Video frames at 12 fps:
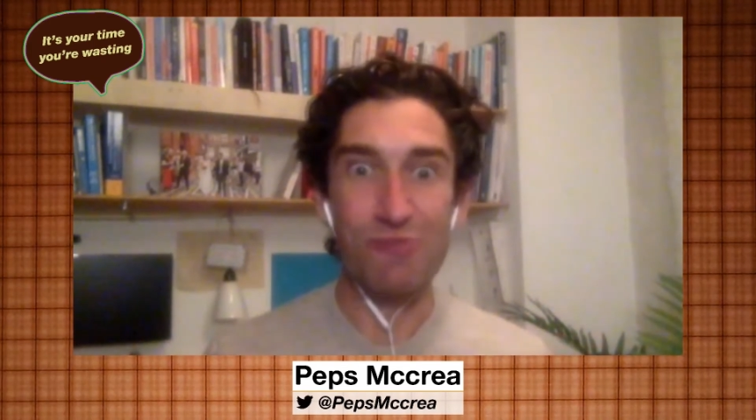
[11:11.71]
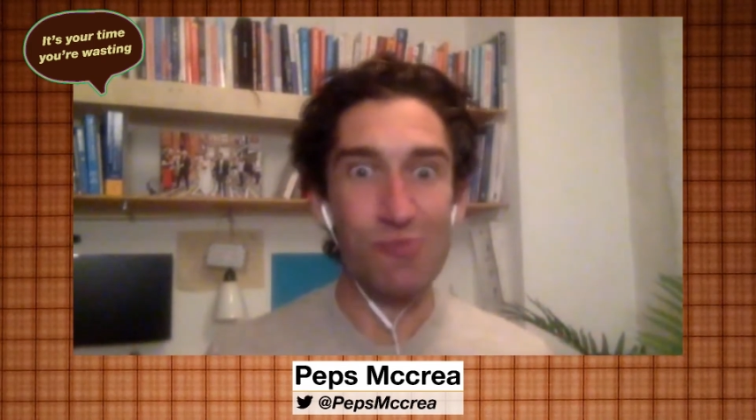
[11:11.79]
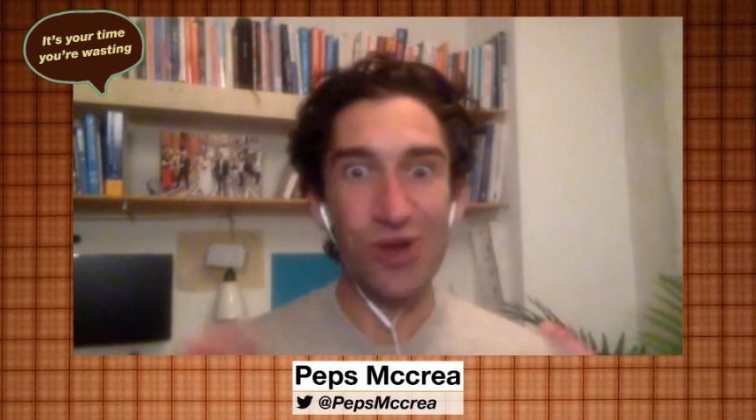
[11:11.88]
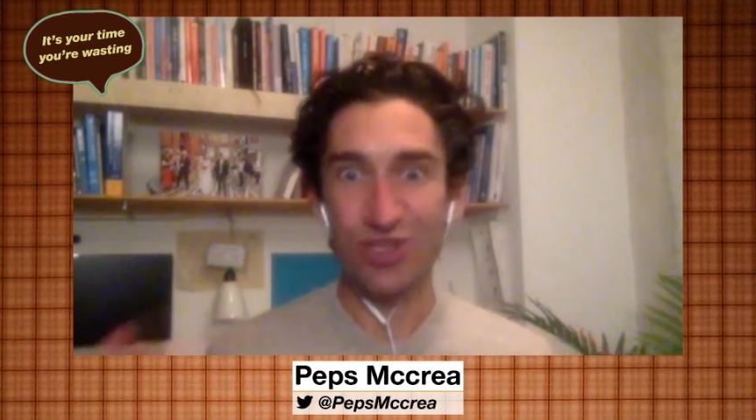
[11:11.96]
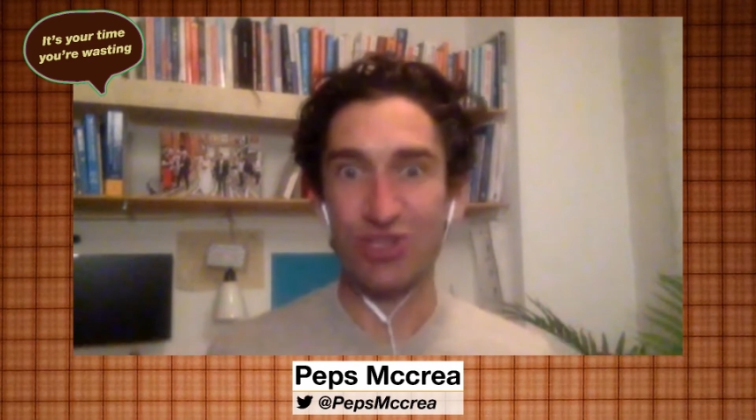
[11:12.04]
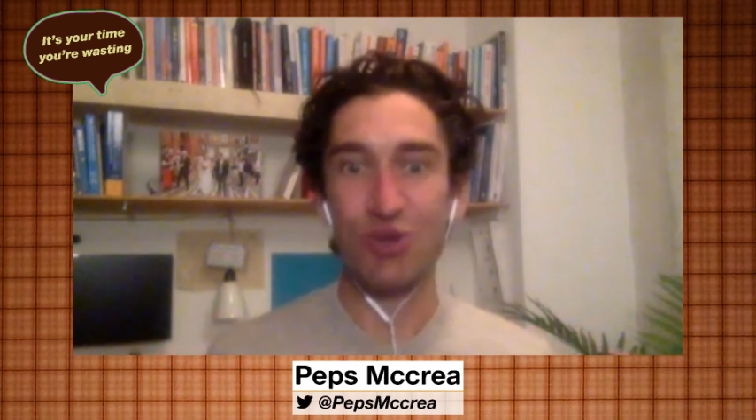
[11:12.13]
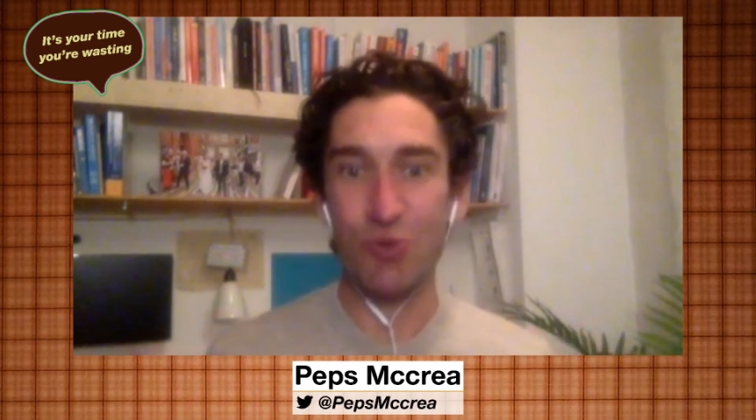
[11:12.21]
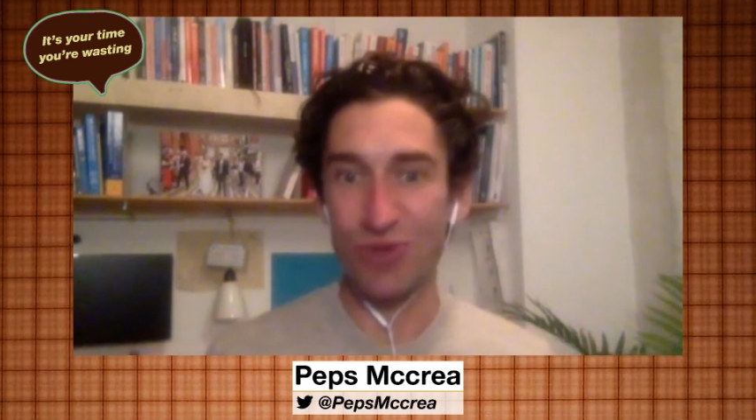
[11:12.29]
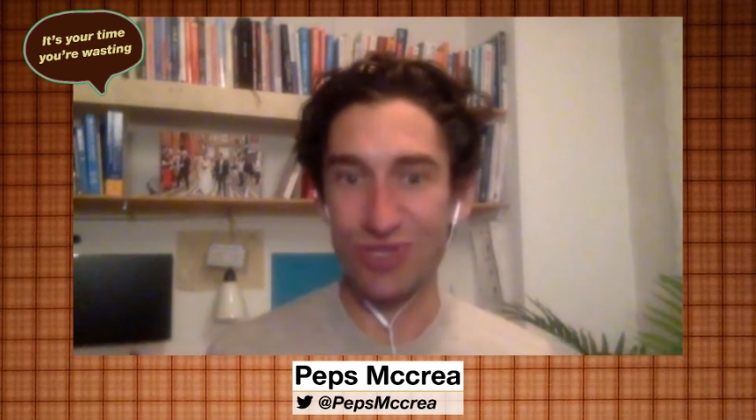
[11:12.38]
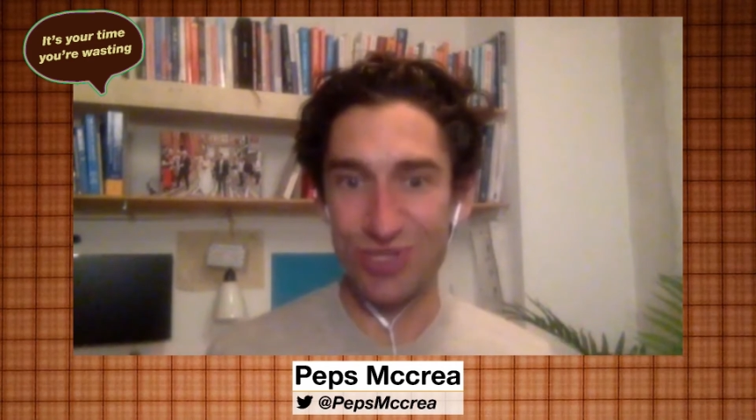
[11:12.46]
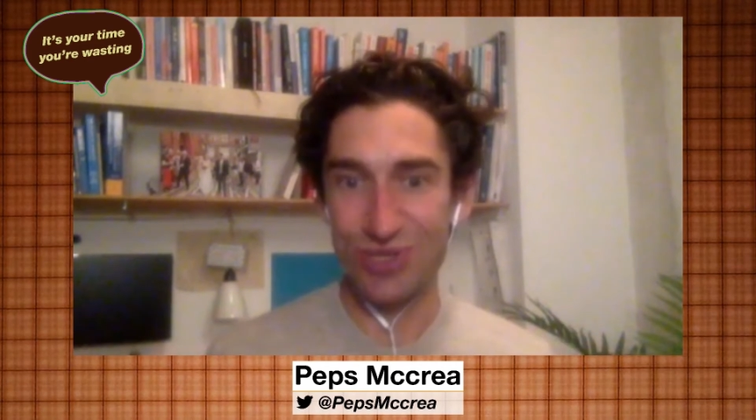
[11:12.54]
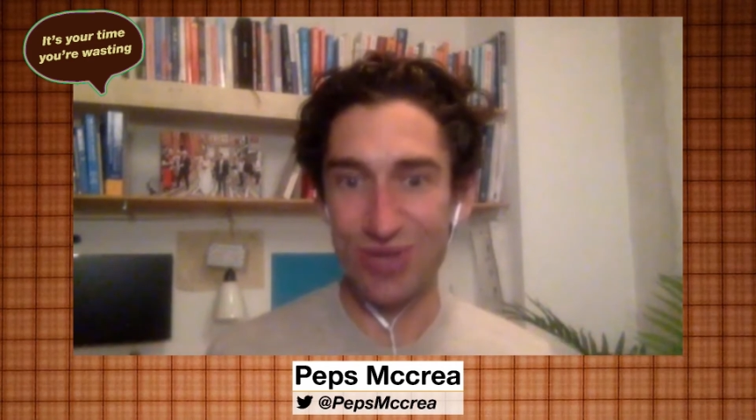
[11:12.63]
much you
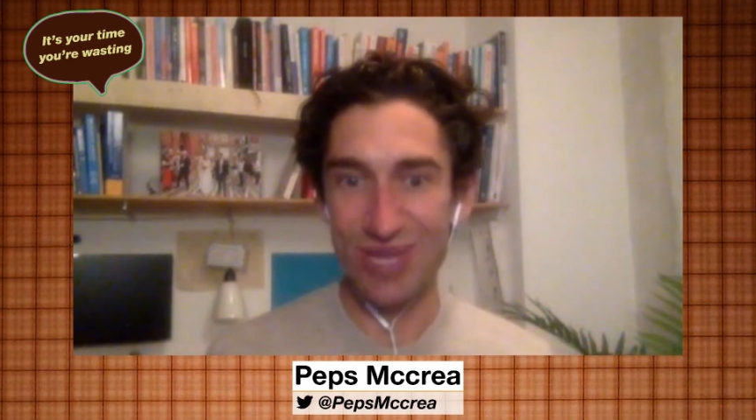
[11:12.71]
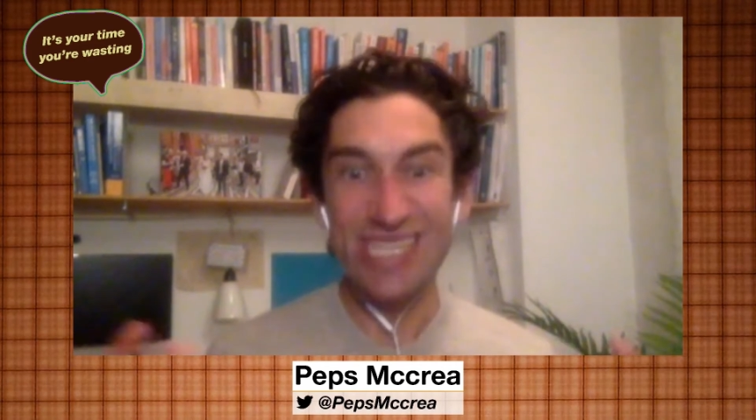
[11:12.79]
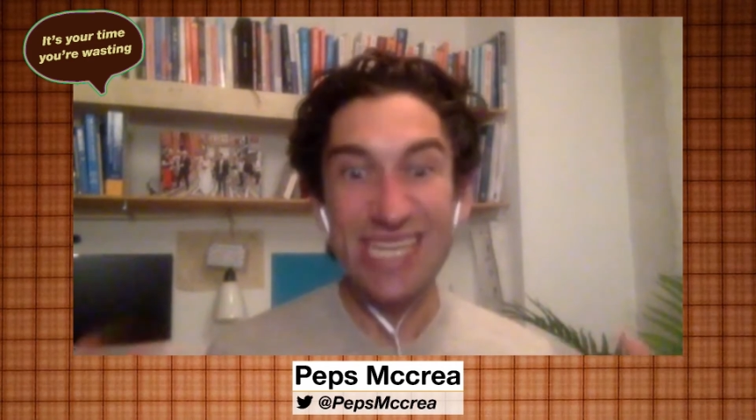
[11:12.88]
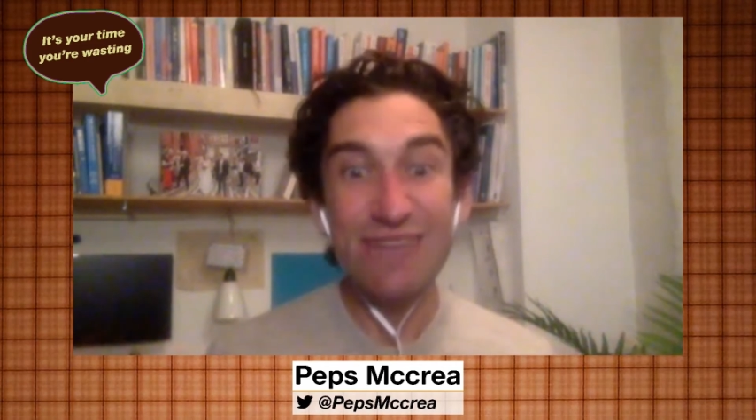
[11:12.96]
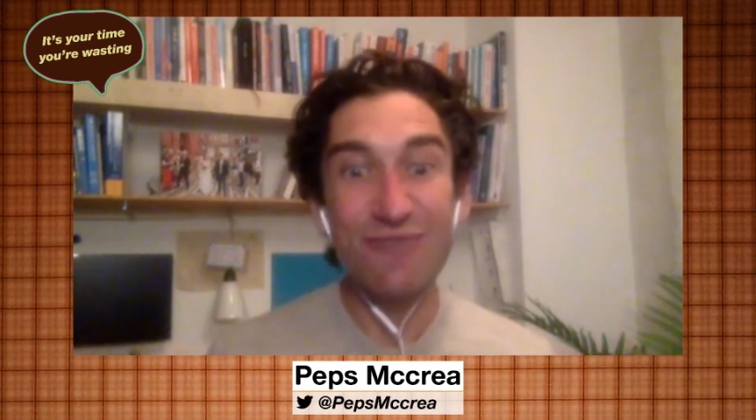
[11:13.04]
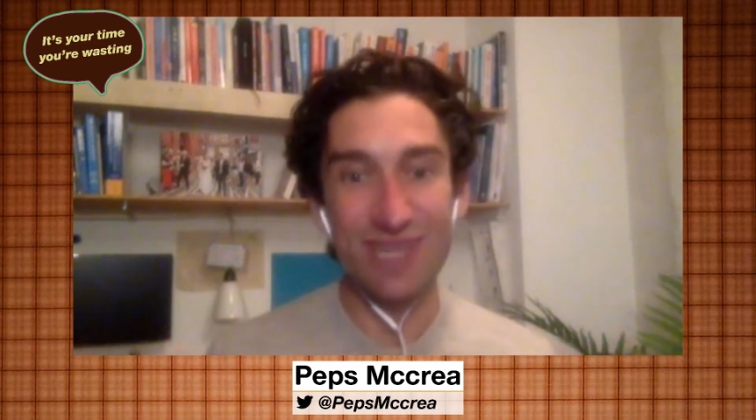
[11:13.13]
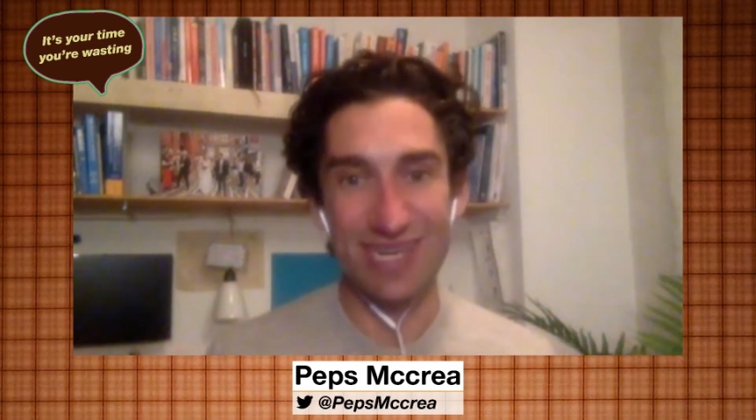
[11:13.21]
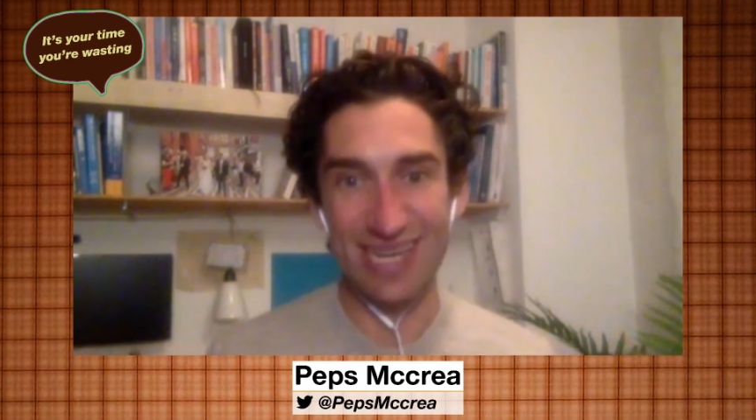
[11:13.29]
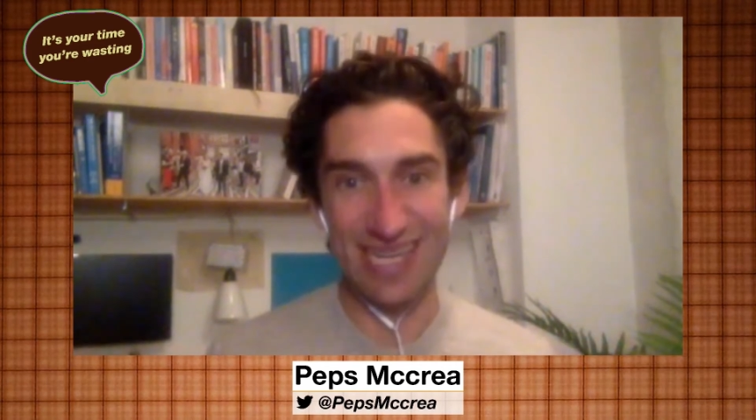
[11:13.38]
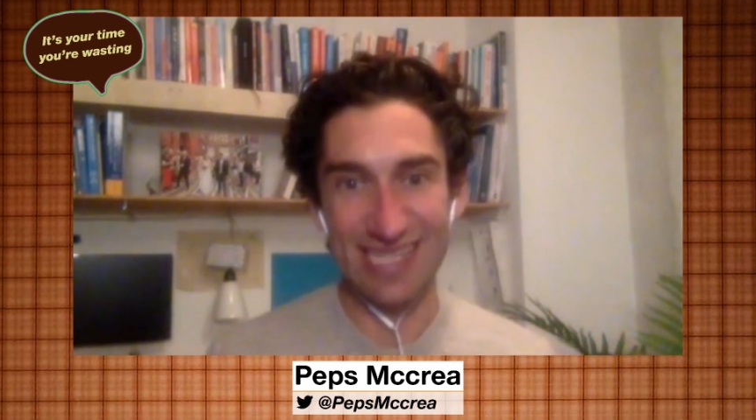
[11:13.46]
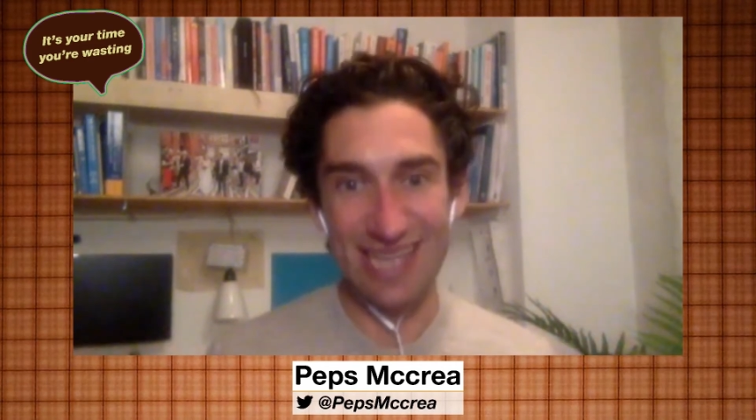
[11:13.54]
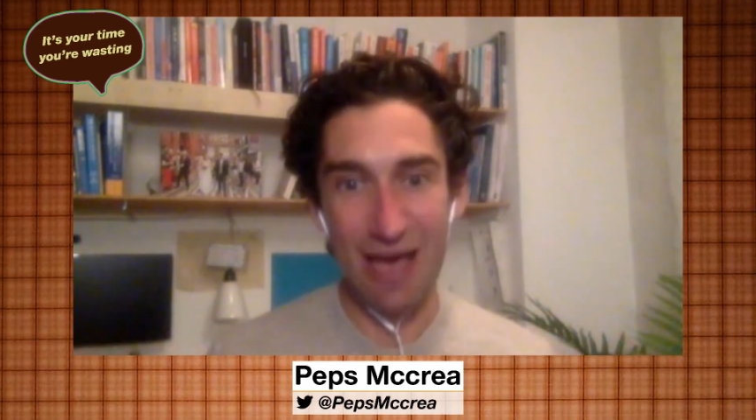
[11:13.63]
want to achieve in
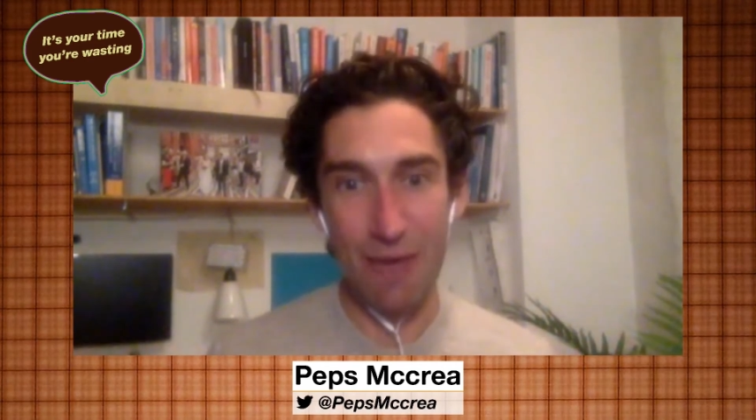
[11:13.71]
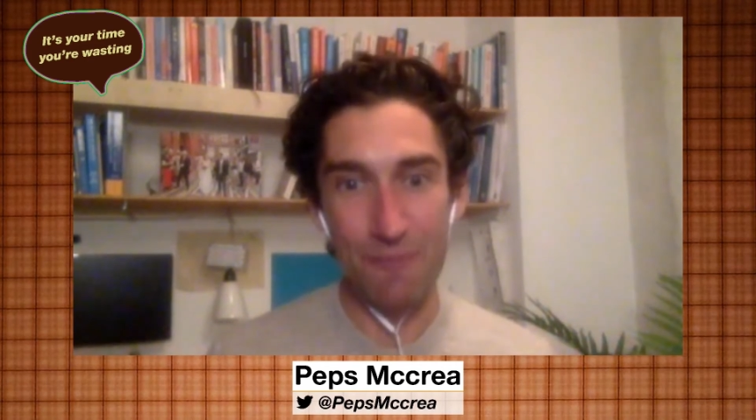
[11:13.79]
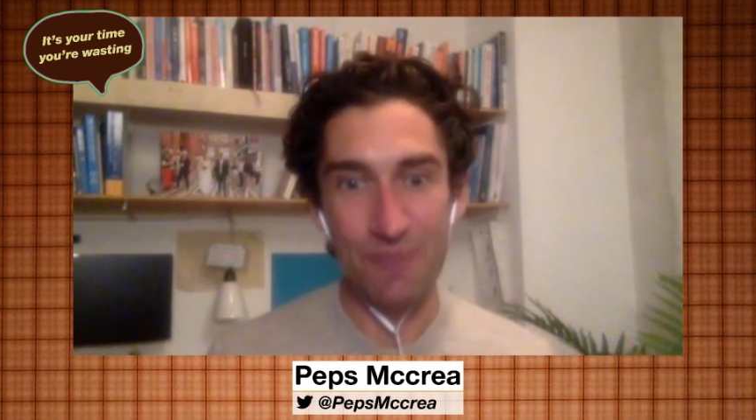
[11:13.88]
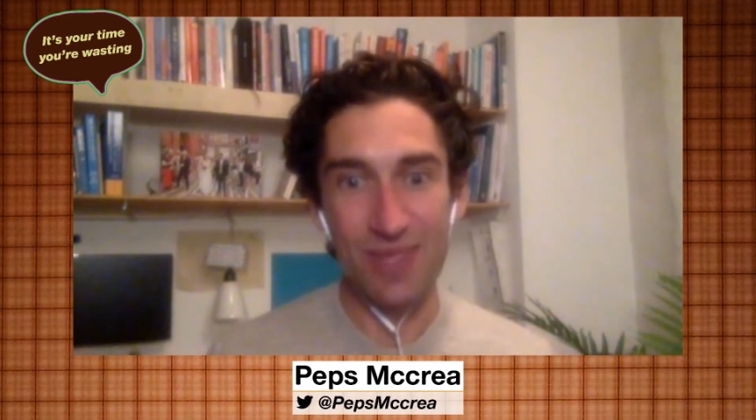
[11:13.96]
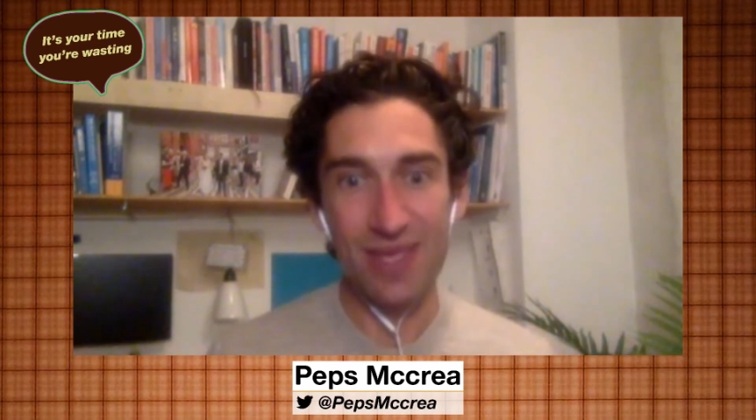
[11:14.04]
an exam,